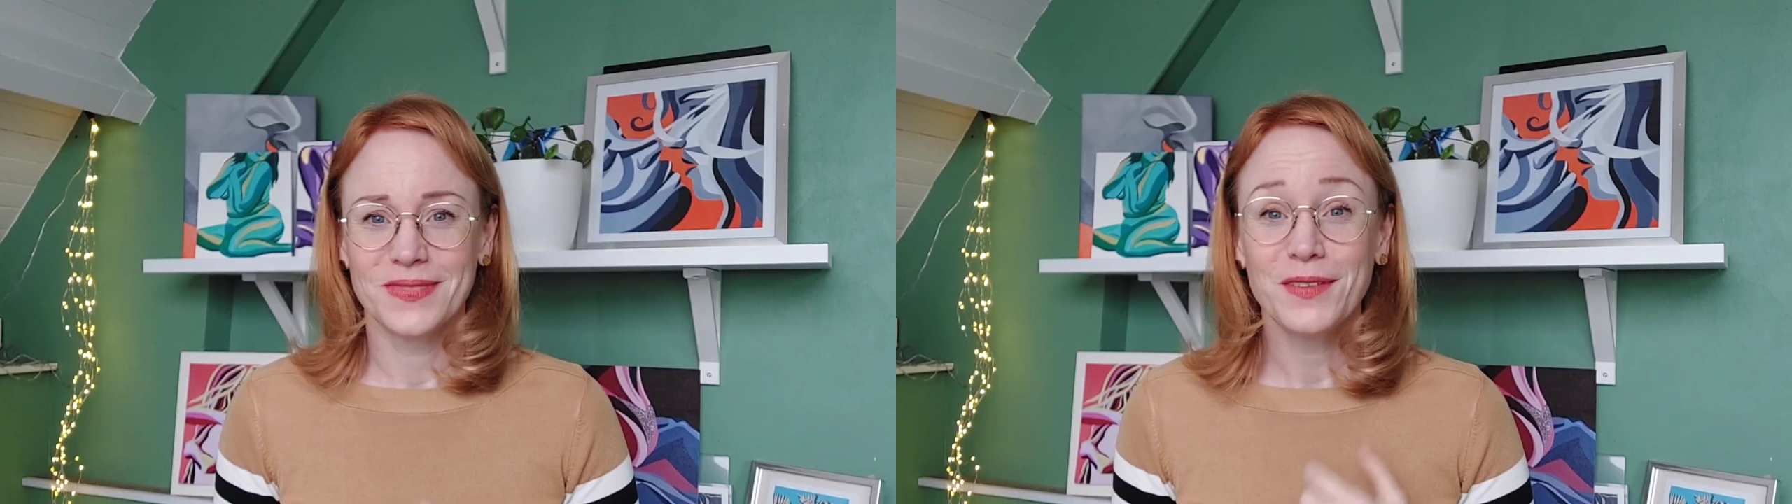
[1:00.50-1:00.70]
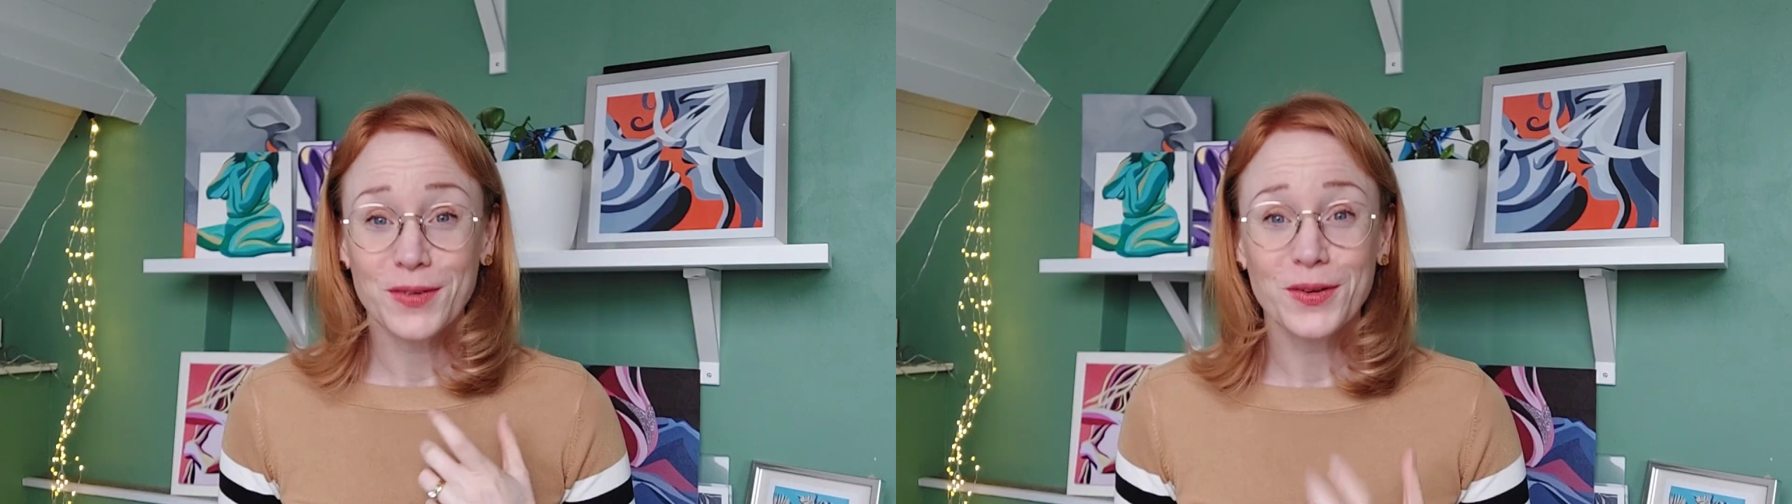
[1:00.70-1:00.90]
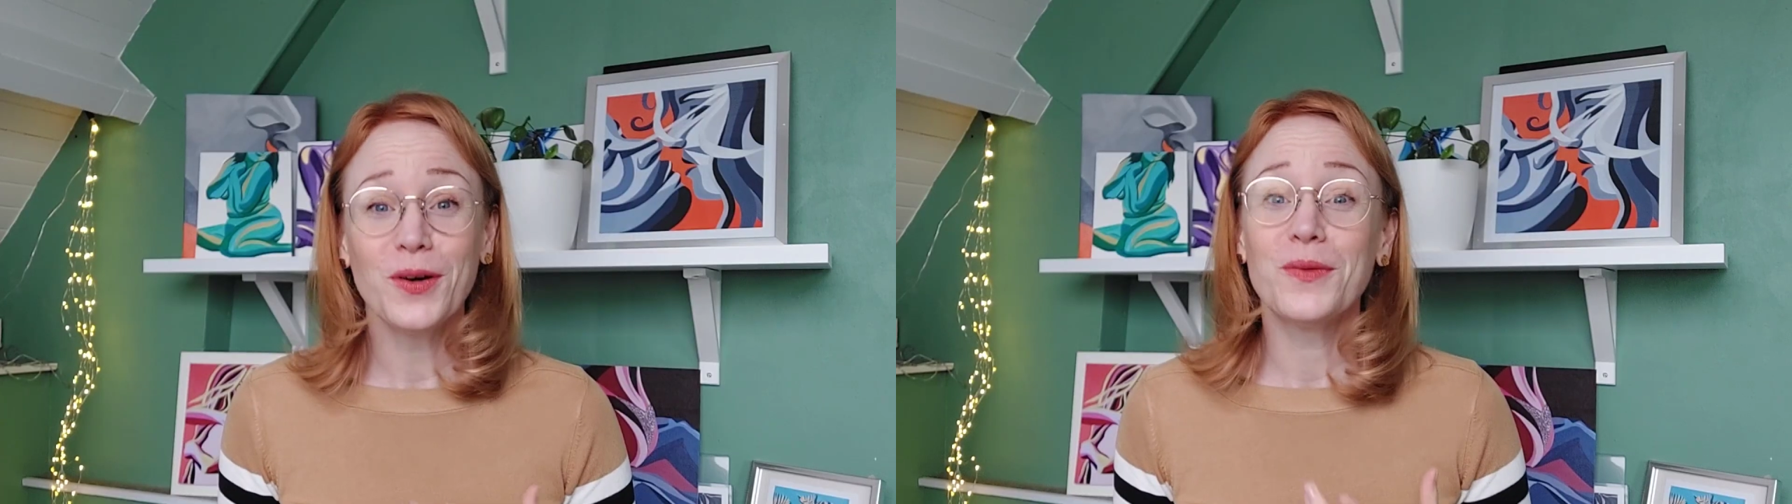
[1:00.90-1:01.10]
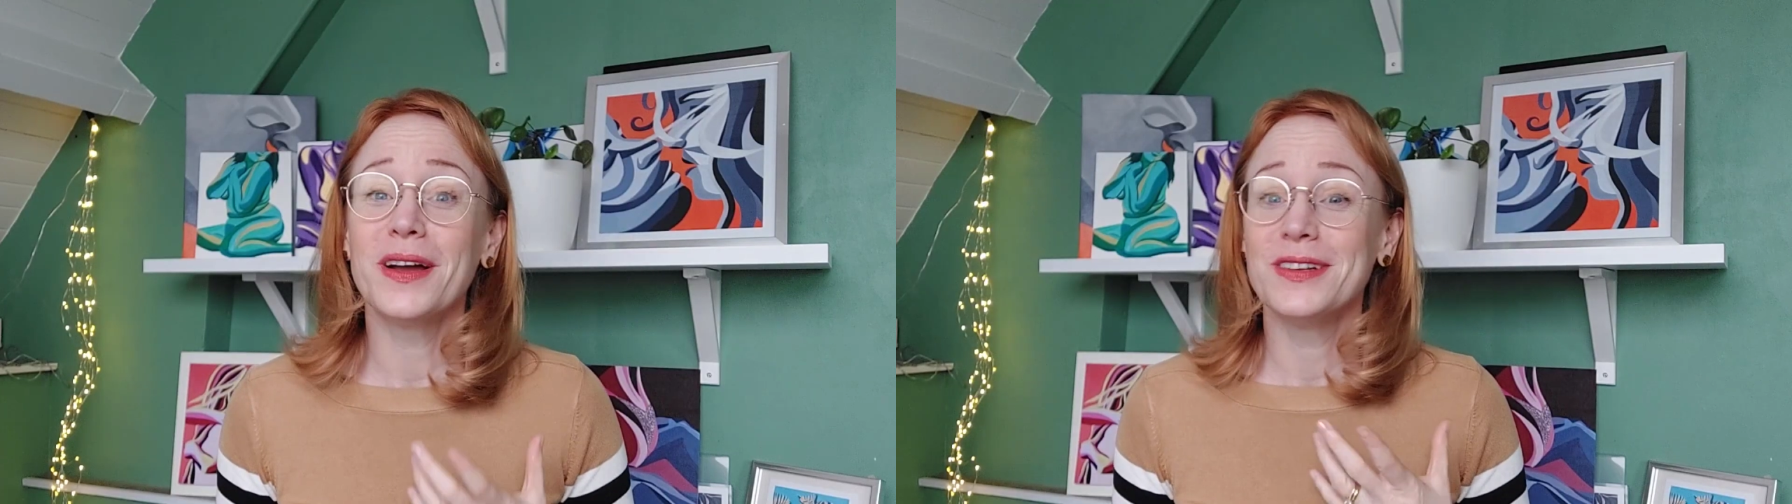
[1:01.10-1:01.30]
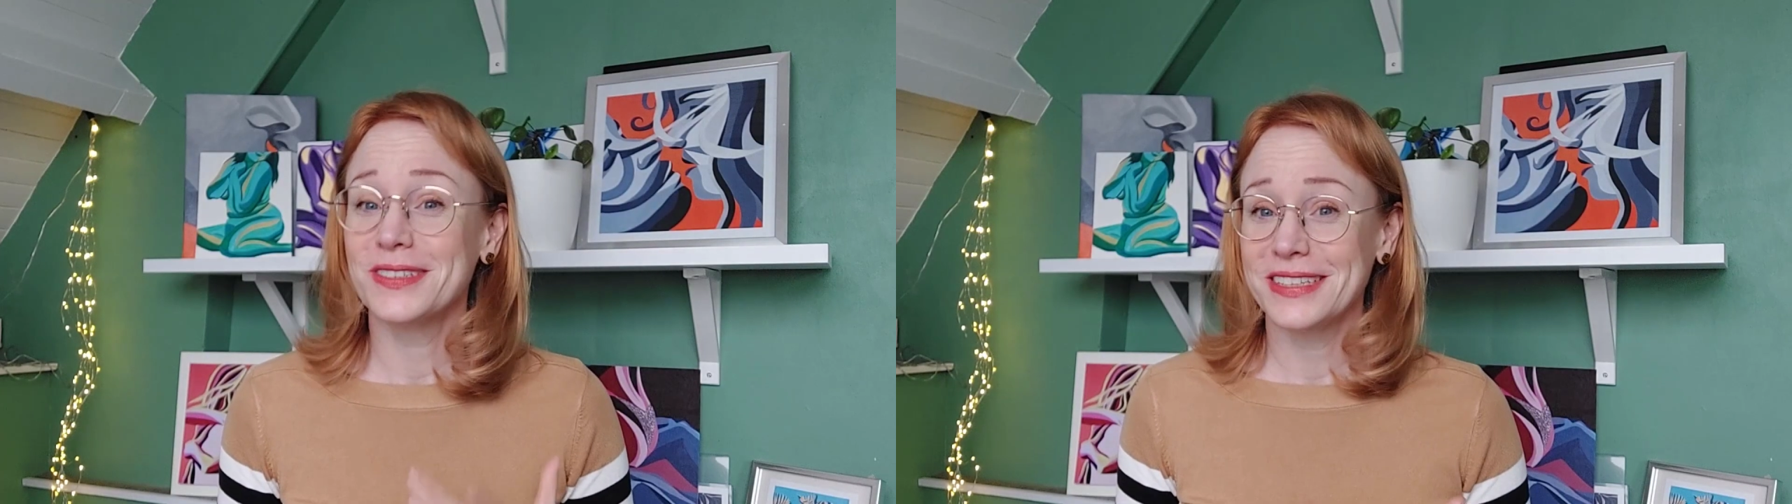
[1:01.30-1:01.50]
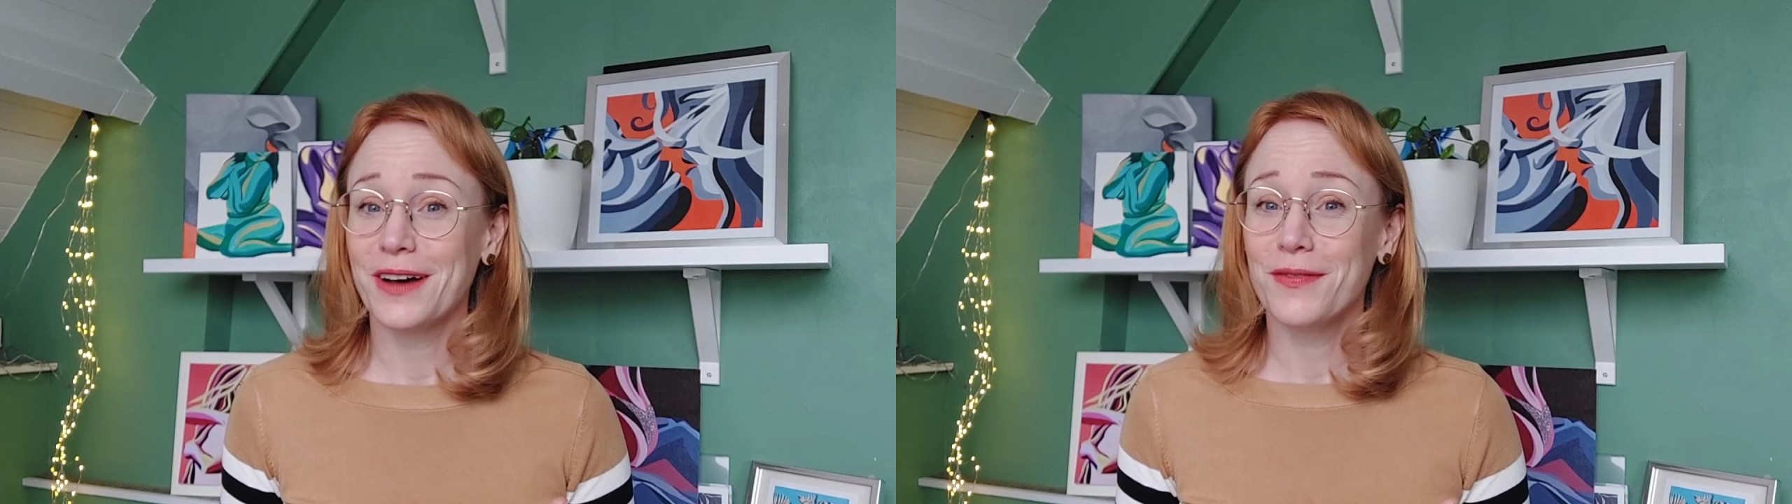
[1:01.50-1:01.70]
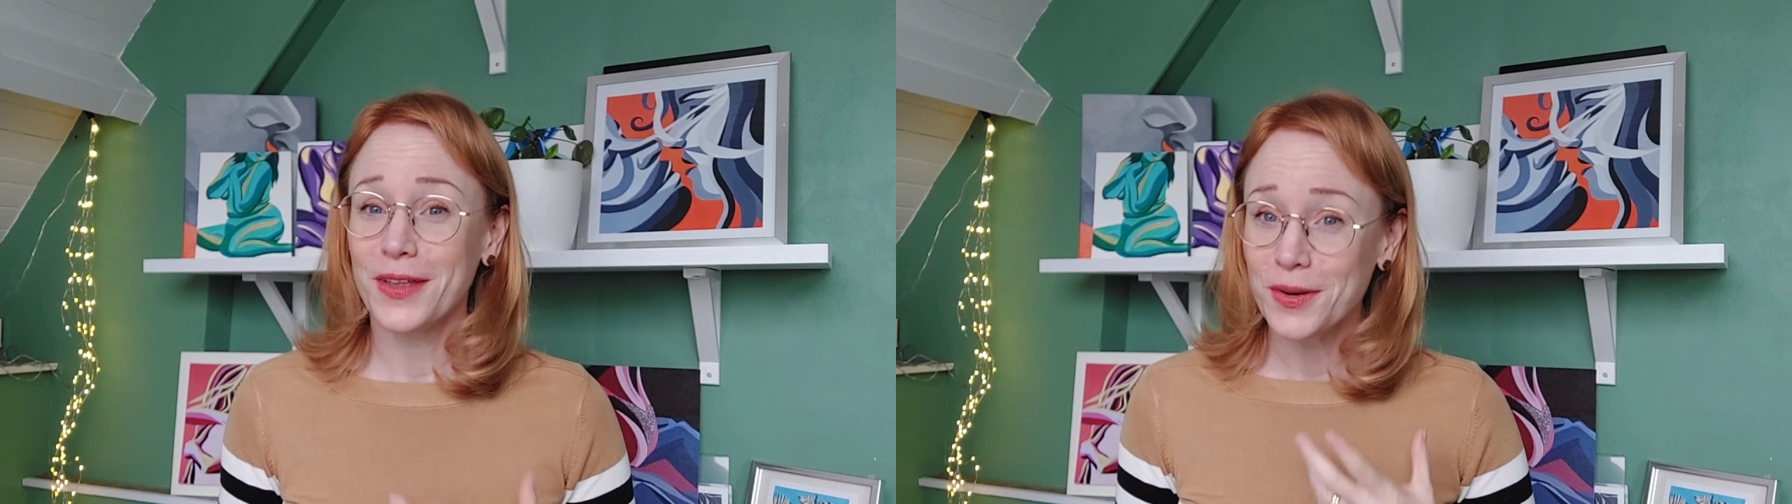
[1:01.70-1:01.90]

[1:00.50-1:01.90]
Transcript: If you're not one yourself,